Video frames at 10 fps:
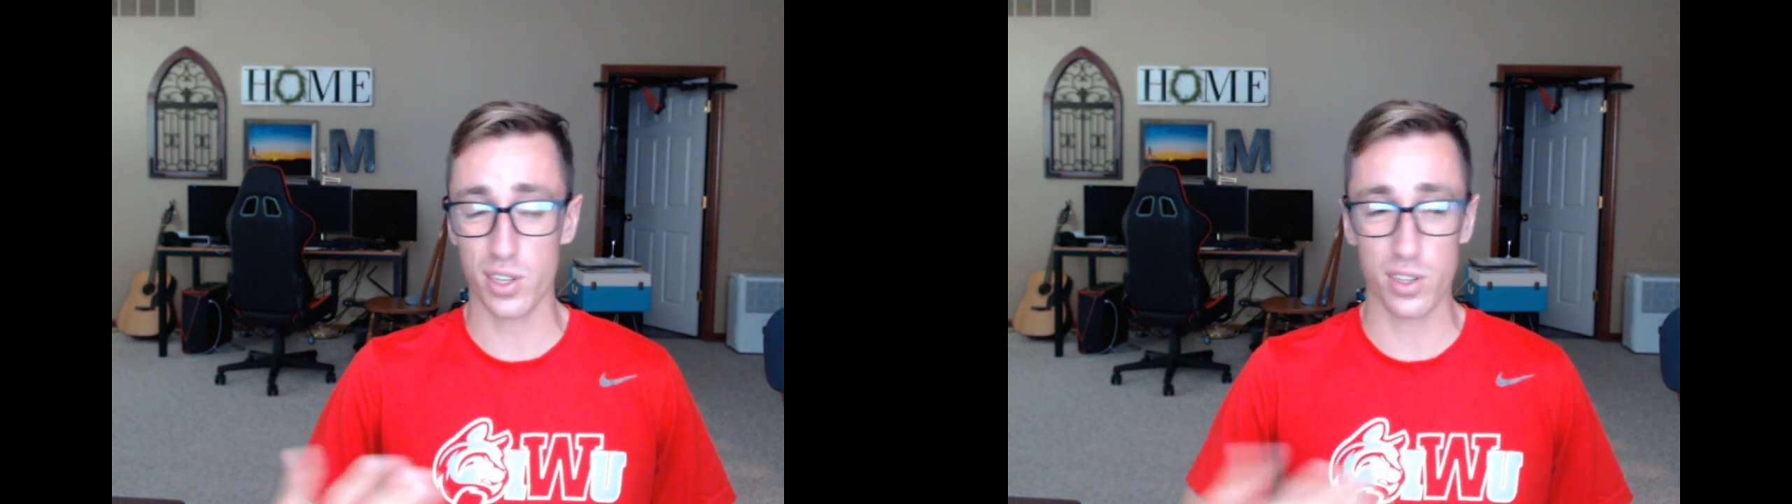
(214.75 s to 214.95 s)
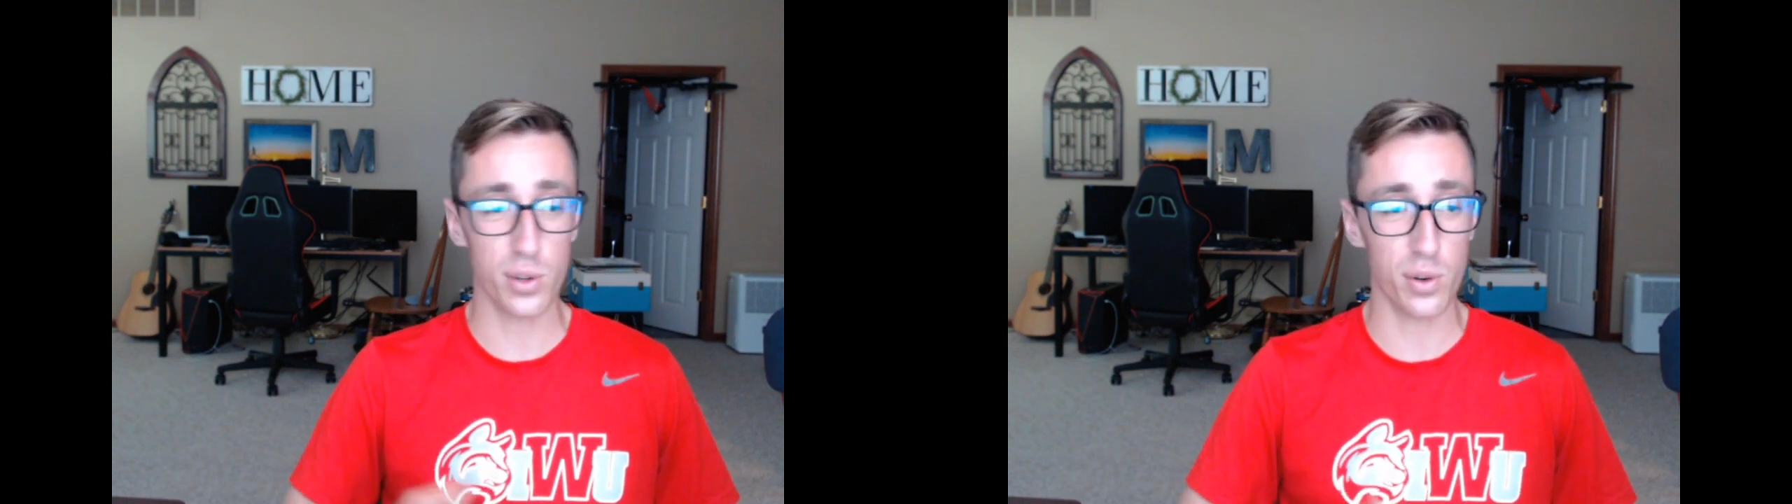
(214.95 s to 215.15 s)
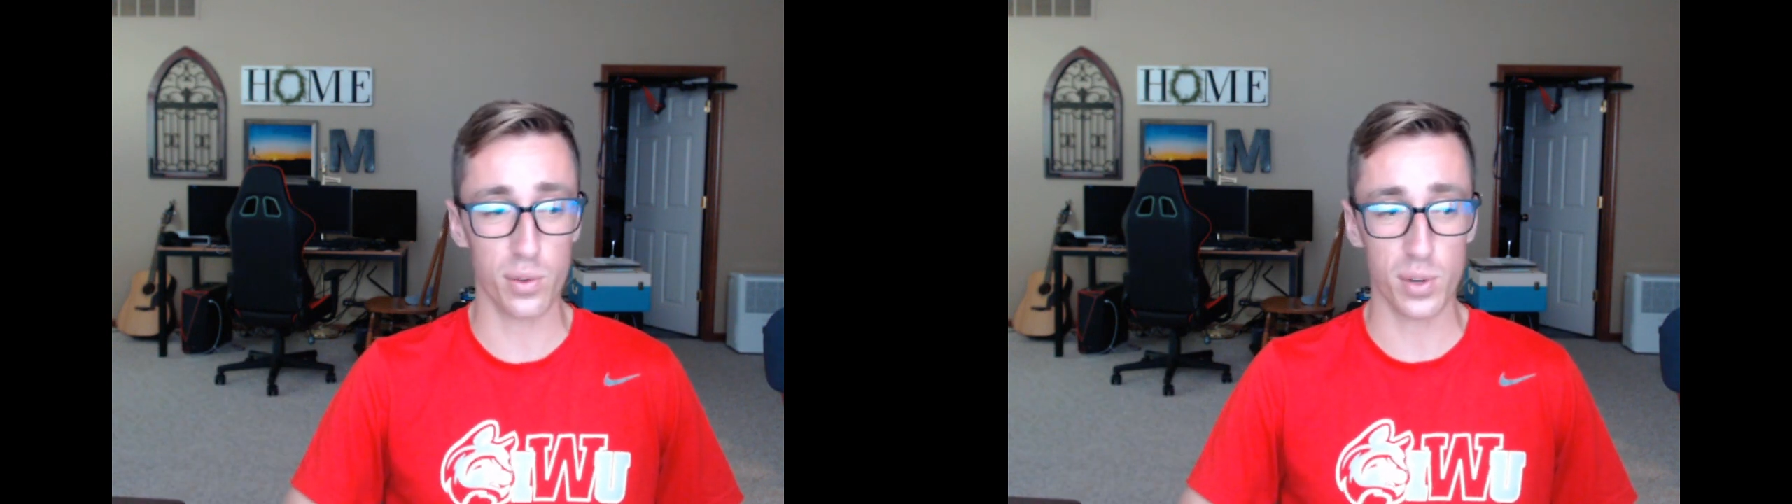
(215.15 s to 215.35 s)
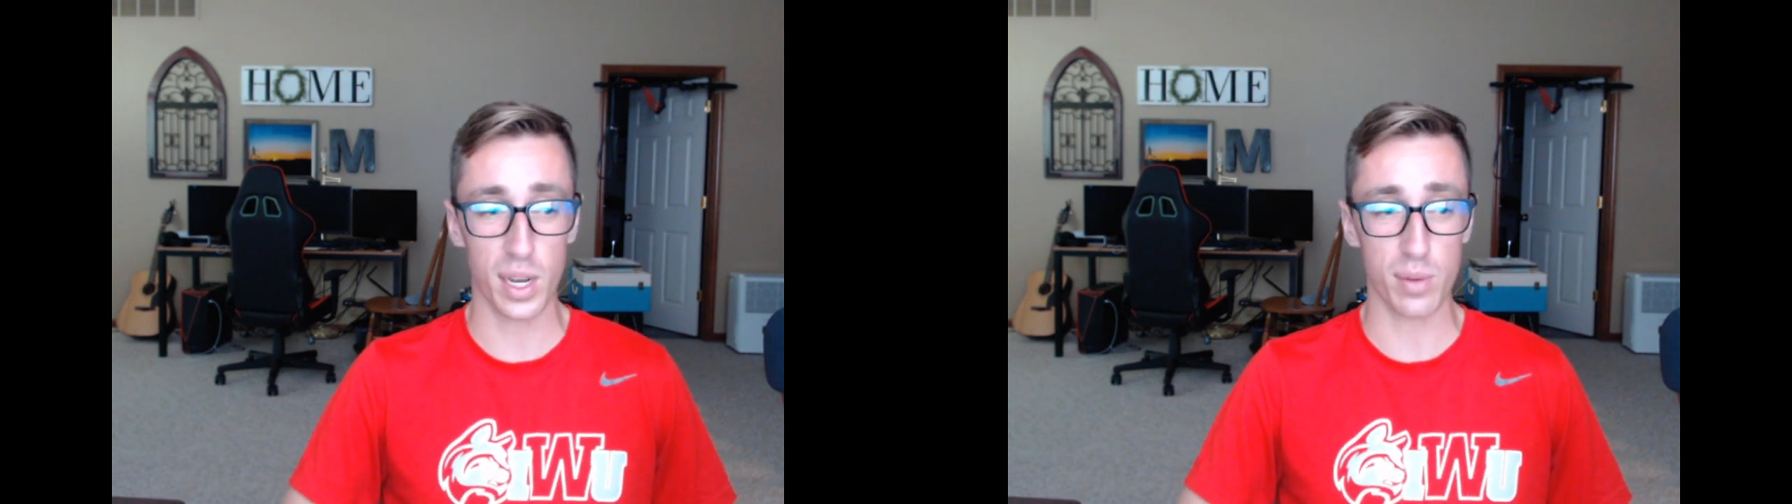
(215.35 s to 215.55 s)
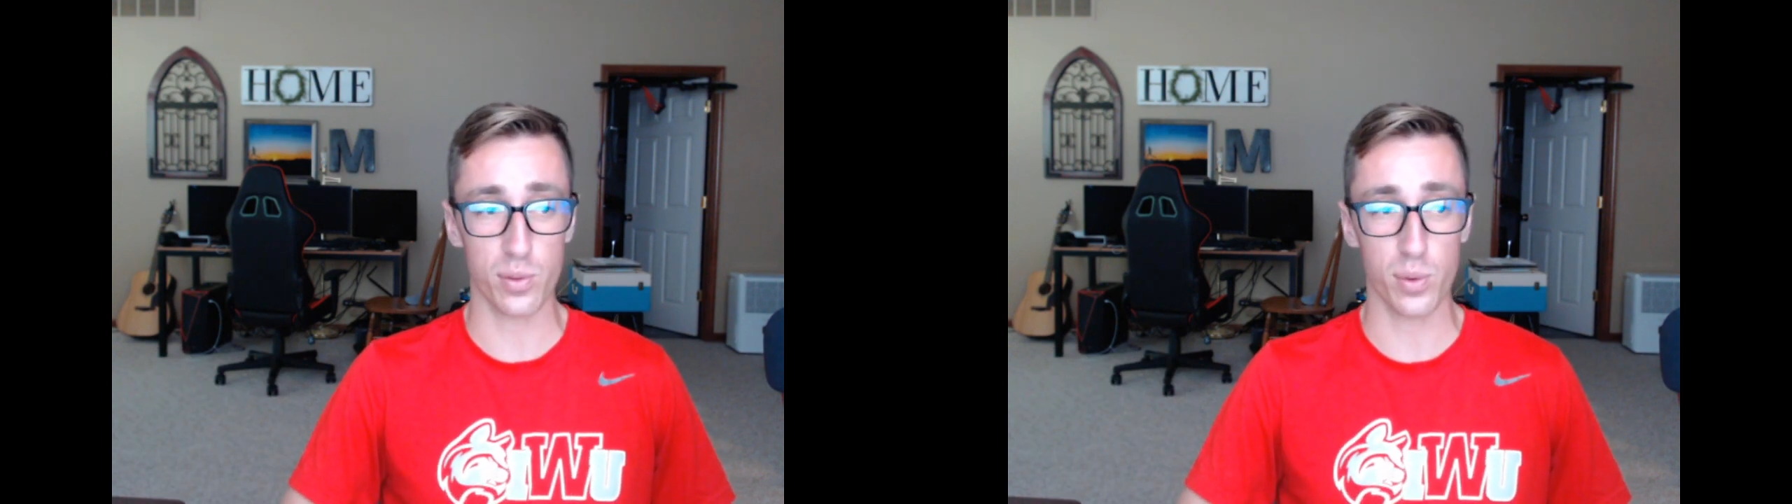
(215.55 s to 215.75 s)
two to three
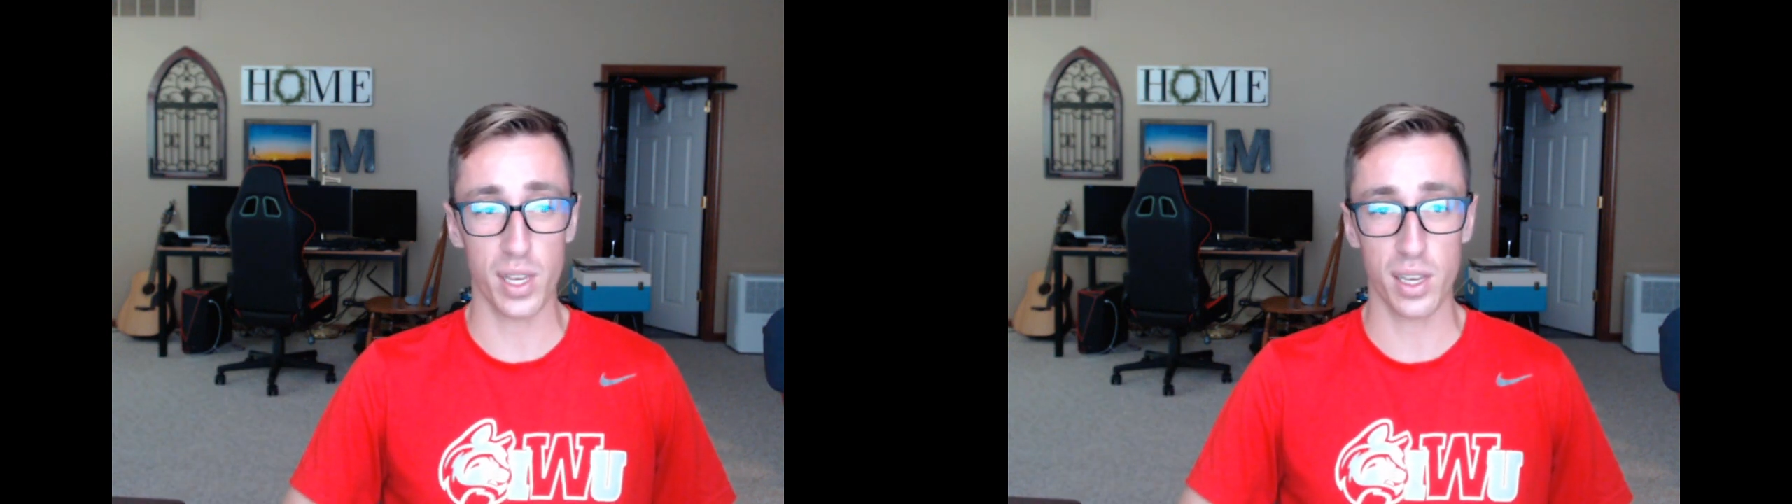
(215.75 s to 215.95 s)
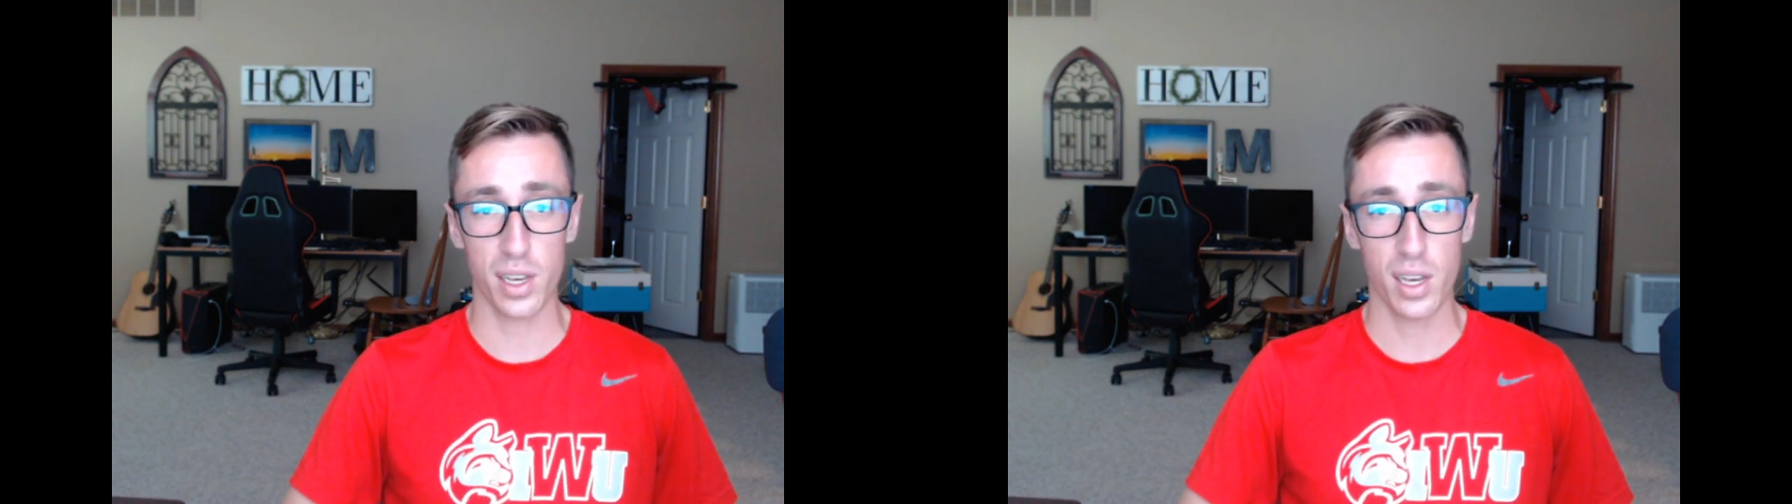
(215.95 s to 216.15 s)
times a week